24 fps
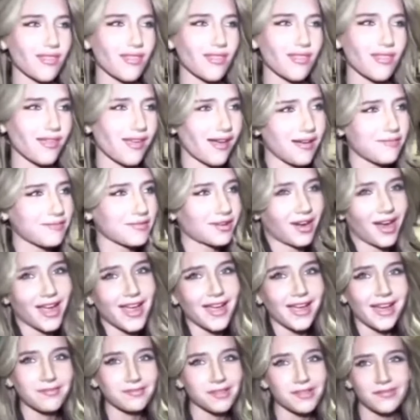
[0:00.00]
I'm
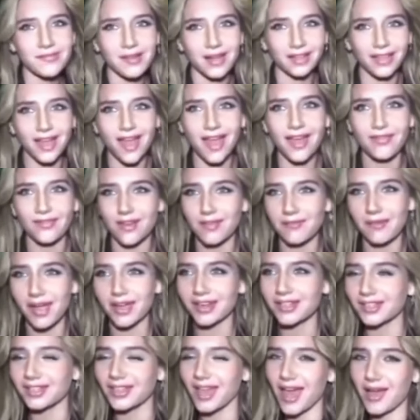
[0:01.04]
great. I'm living my life. I'm
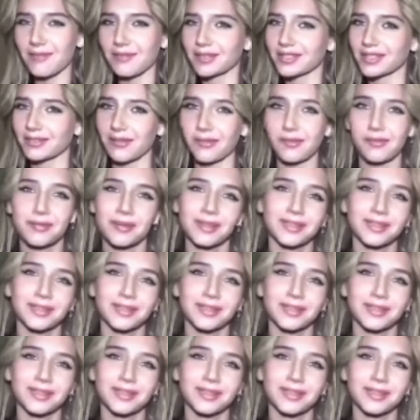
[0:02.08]
actually the happiest I've ever been.